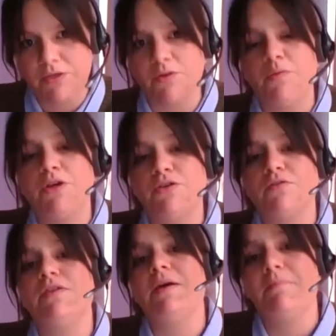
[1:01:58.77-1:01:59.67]
So,
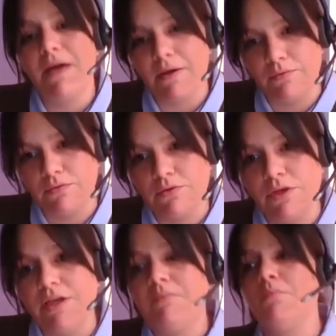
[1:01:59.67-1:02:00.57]
because of the
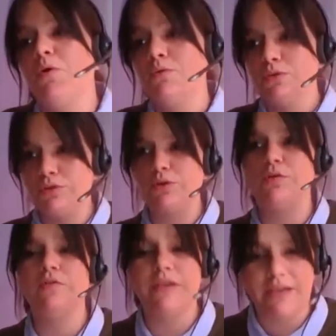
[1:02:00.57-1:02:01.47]
amount, most
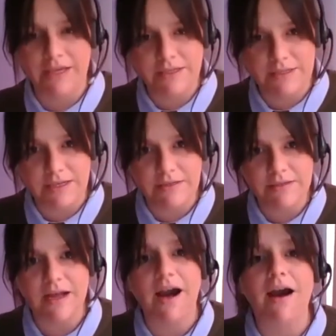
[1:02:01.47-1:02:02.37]
of the
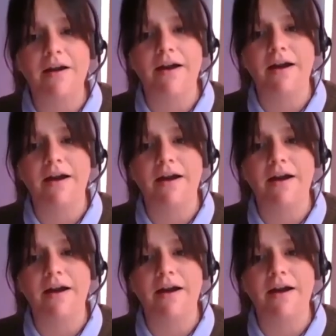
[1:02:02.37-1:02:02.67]
cases are